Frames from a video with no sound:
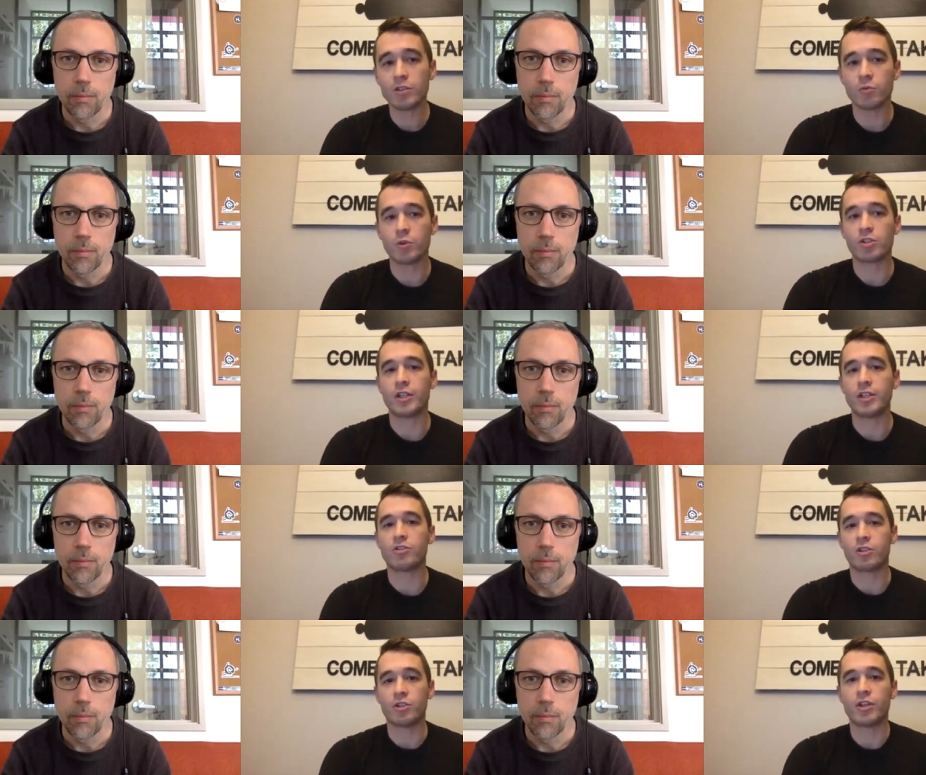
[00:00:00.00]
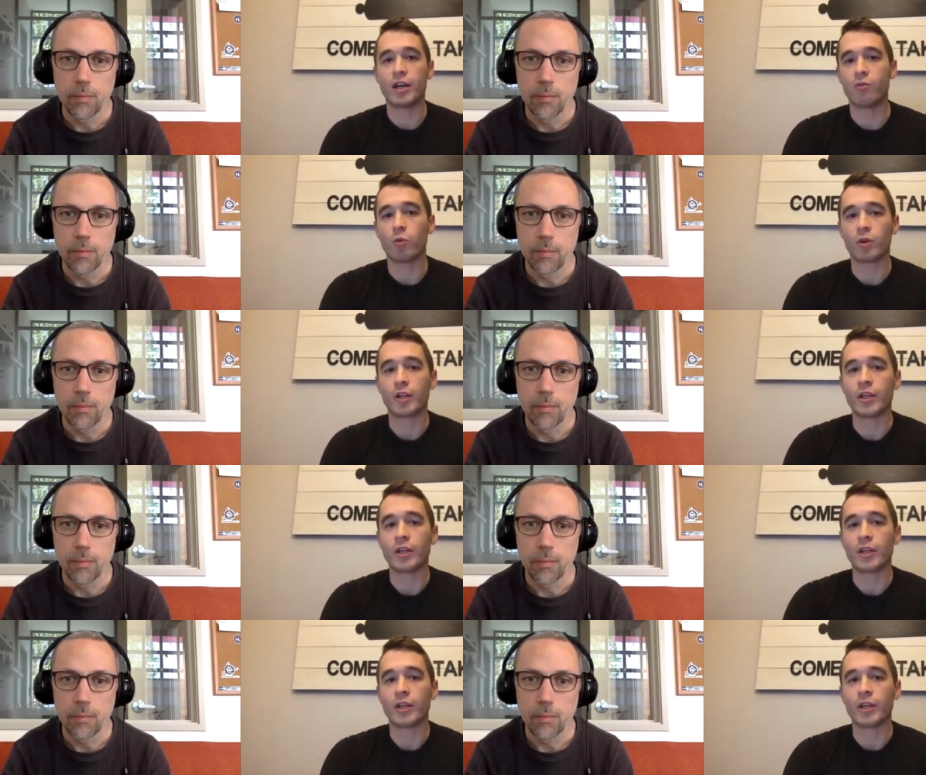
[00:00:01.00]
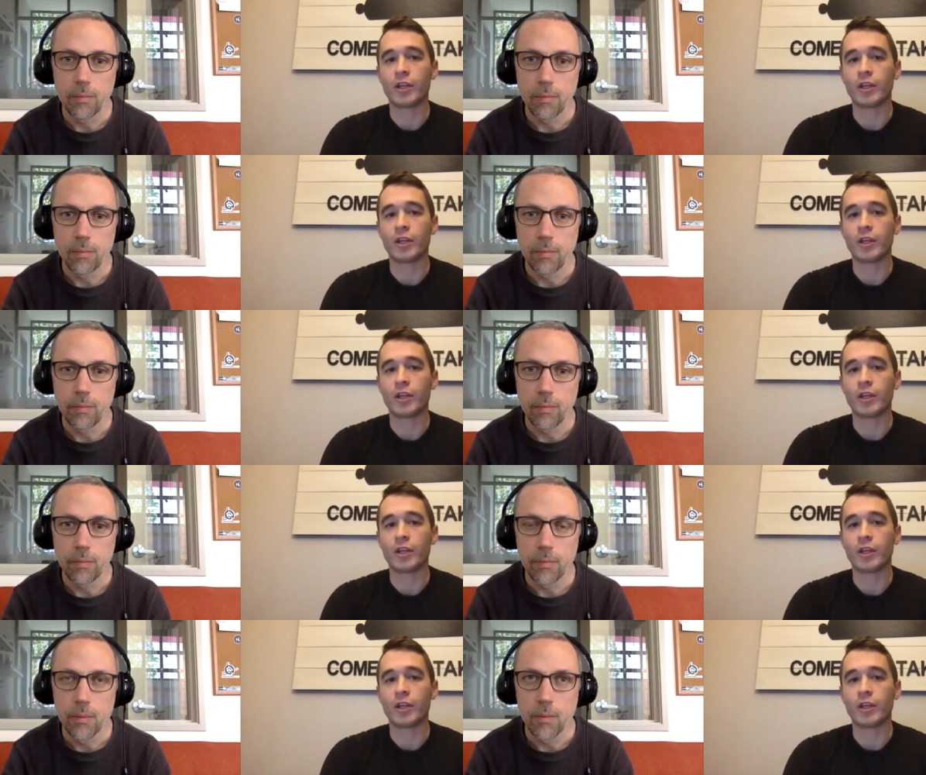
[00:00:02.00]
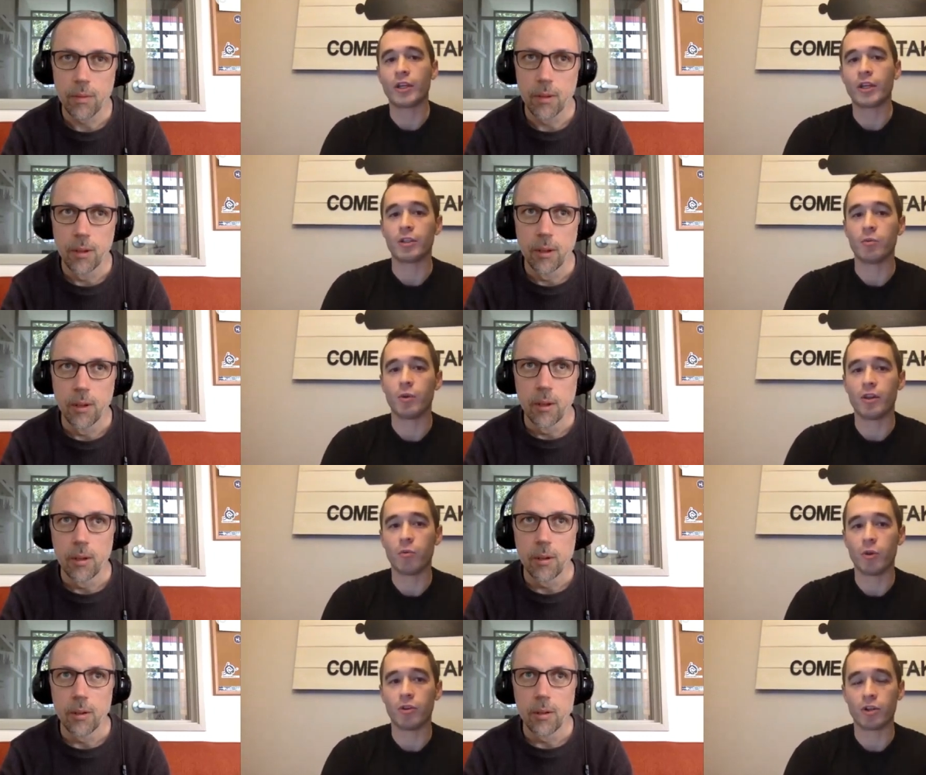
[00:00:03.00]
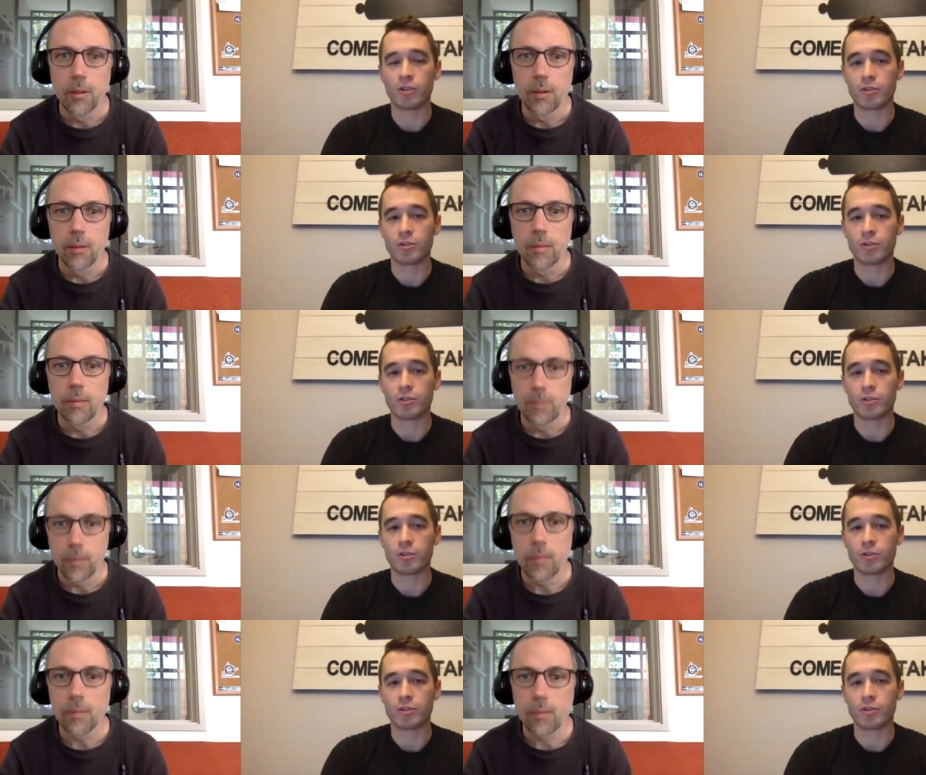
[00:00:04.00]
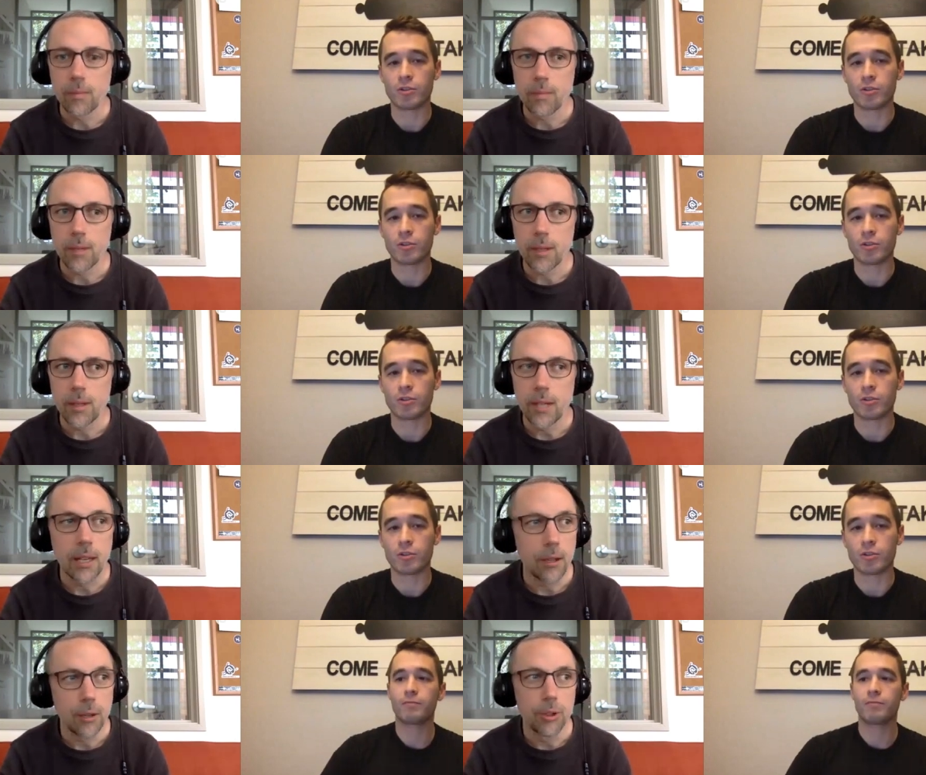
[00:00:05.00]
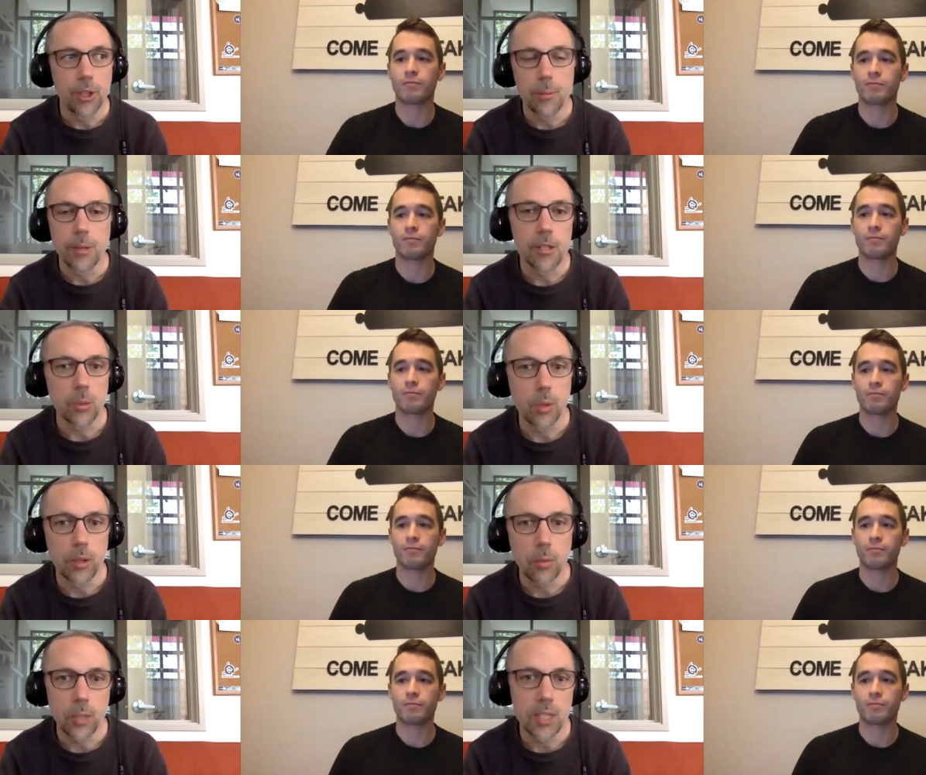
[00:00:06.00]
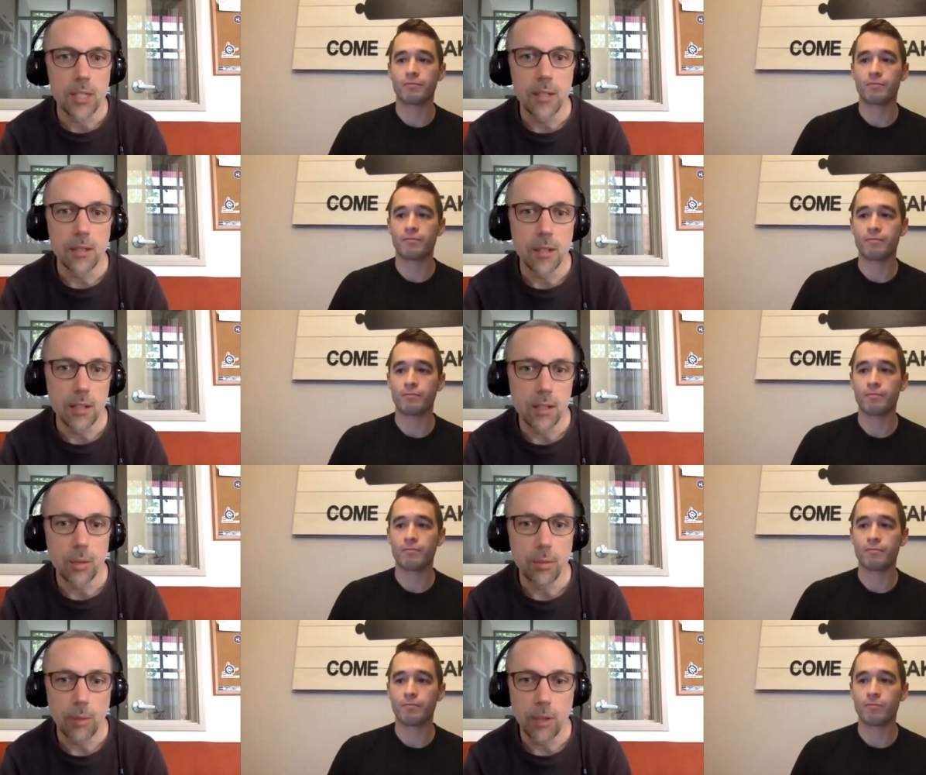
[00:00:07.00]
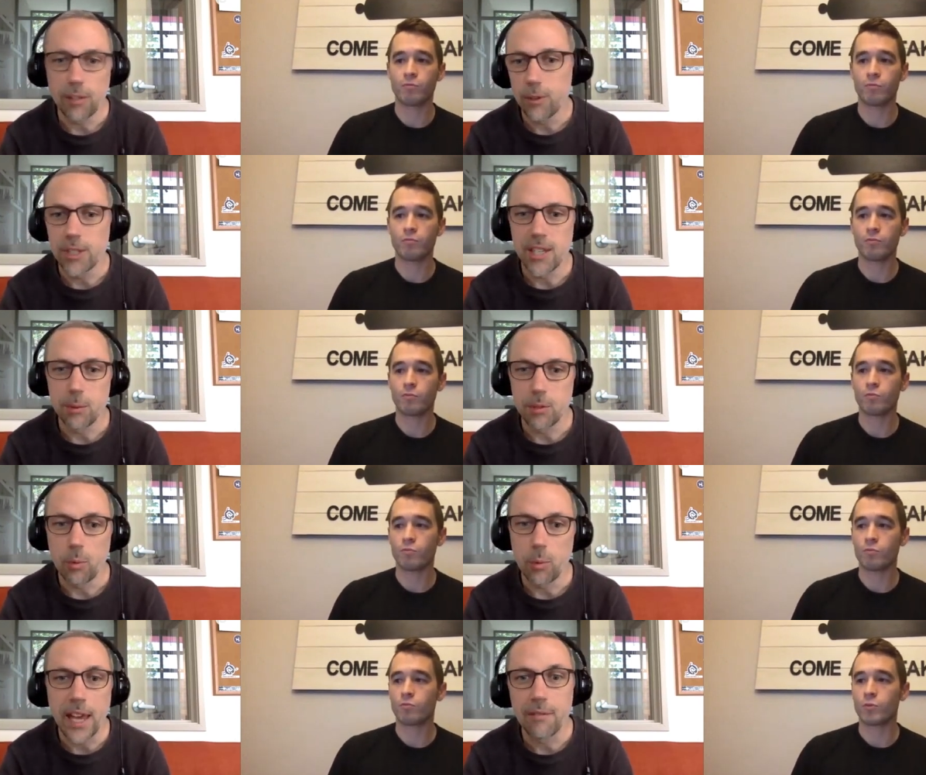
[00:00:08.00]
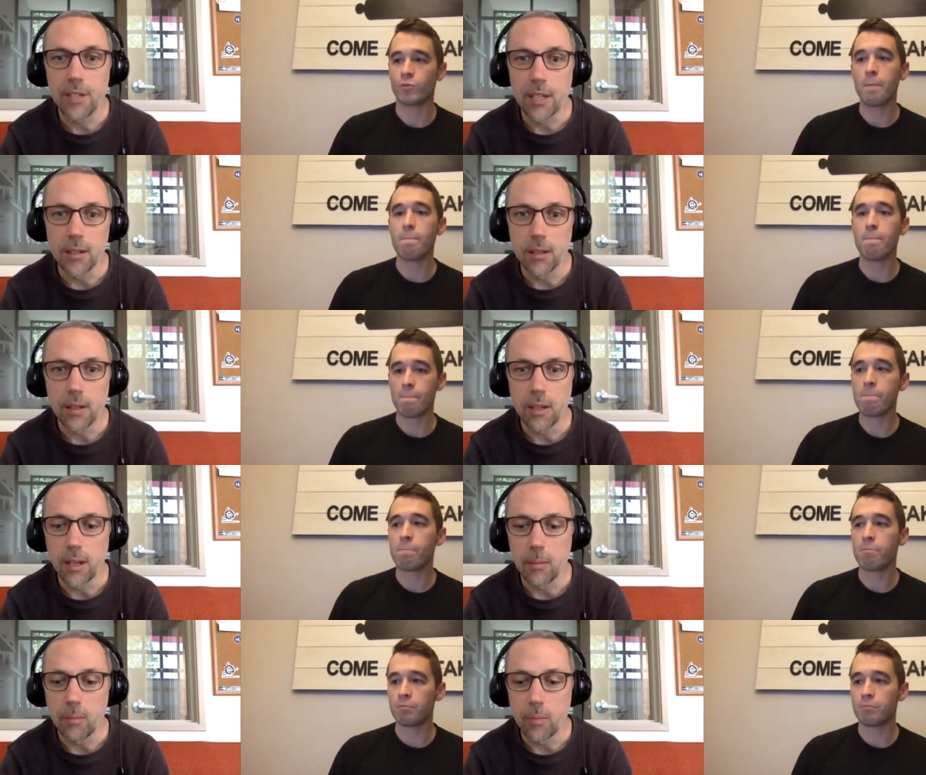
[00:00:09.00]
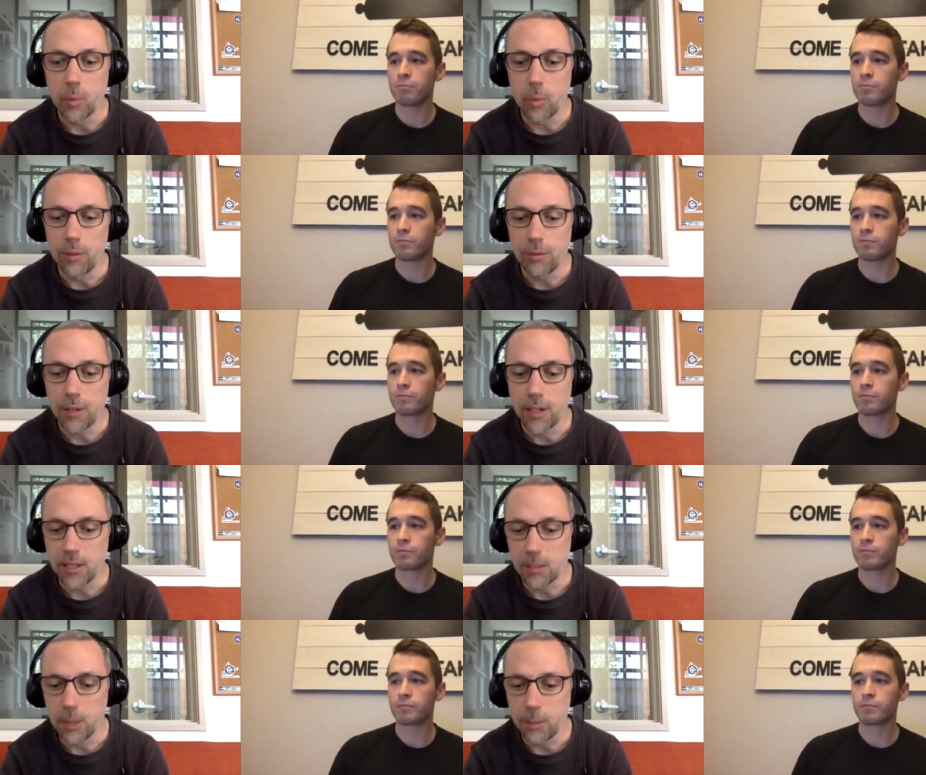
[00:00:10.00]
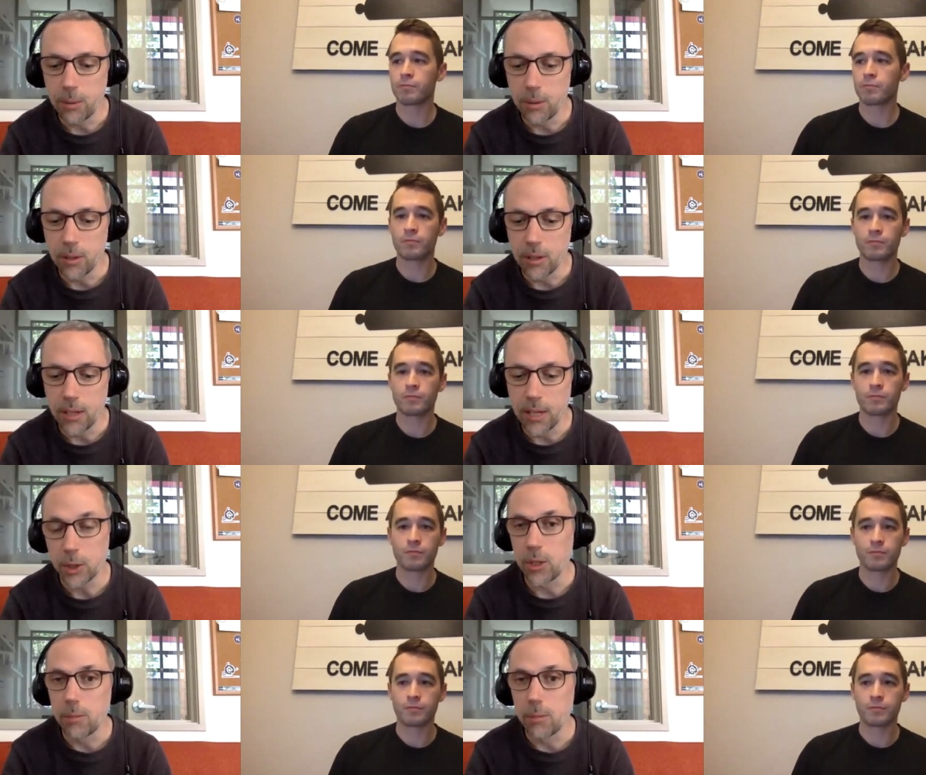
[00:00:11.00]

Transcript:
Speaker 1: in-house and which stages are you kind of working internally with trusted partners?
Speaker 2: Yeah, it really depends on what's needed. So I'll give you examples of what we have done. We've connected people and